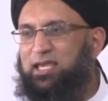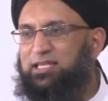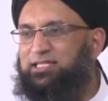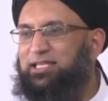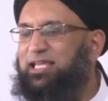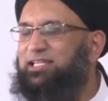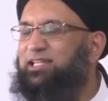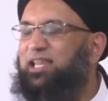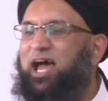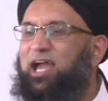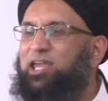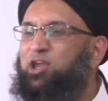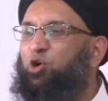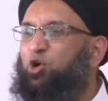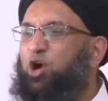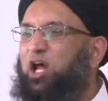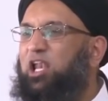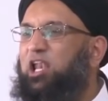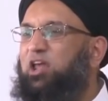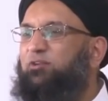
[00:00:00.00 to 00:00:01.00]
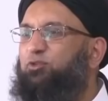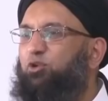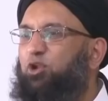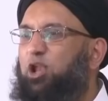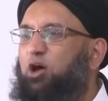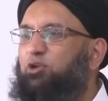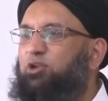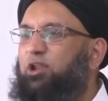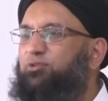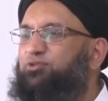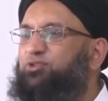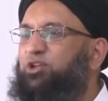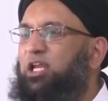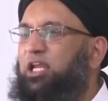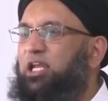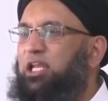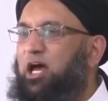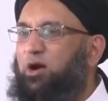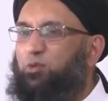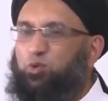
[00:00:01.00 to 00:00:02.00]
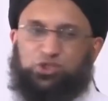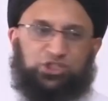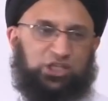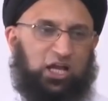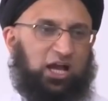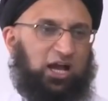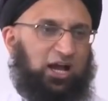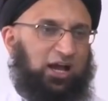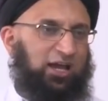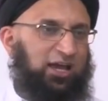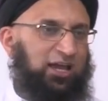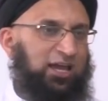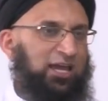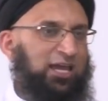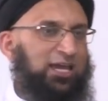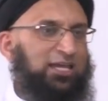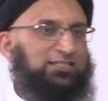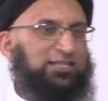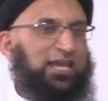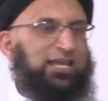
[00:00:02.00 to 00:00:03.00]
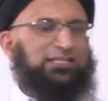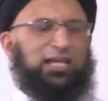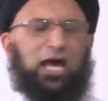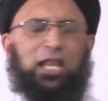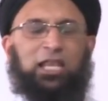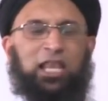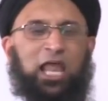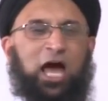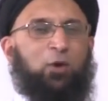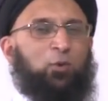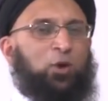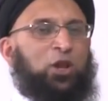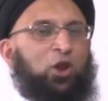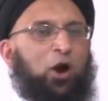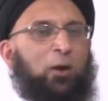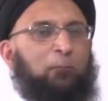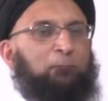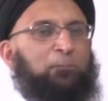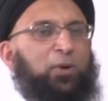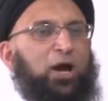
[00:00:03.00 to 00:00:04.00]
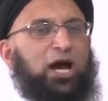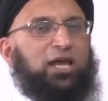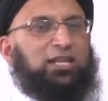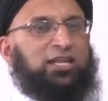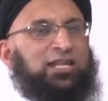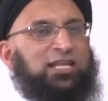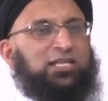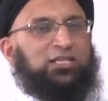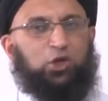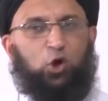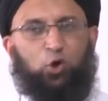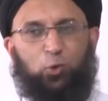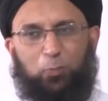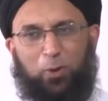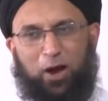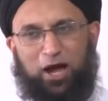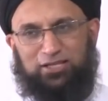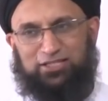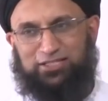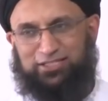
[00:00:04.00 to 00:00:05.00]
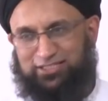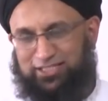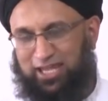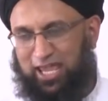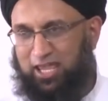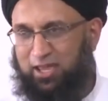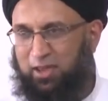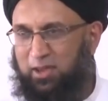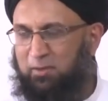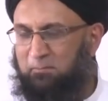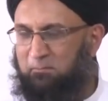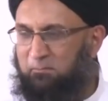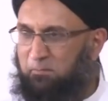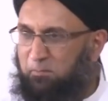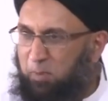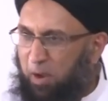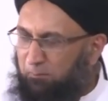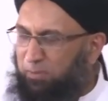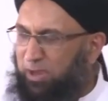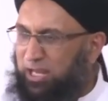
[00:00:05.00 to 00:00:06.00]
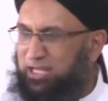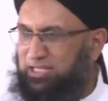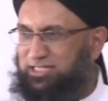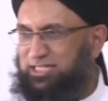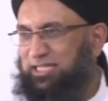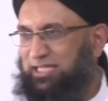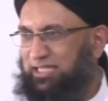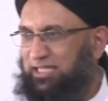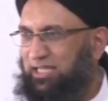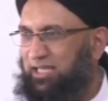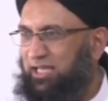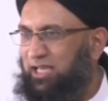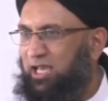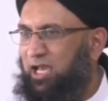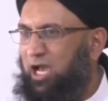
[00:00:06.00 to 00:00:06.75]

He says, La yukallifullahu nafsan illa wus'aha. He says, Allah will not burden a soul past its ability.